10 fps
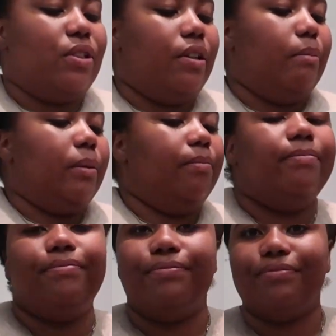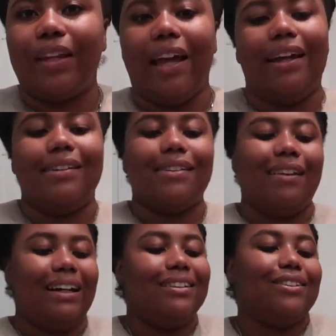syrup. And
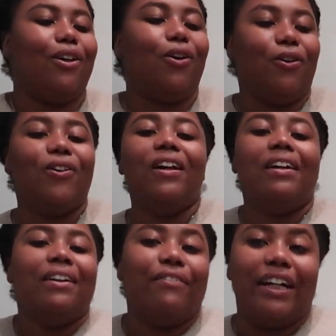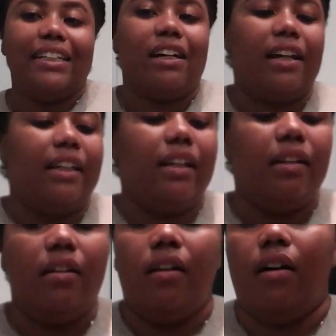that is the whole very
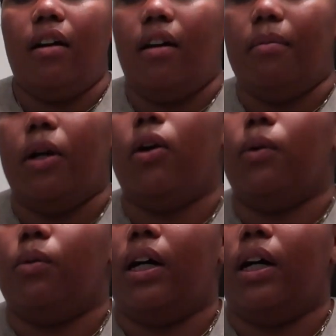tiny, um, oh,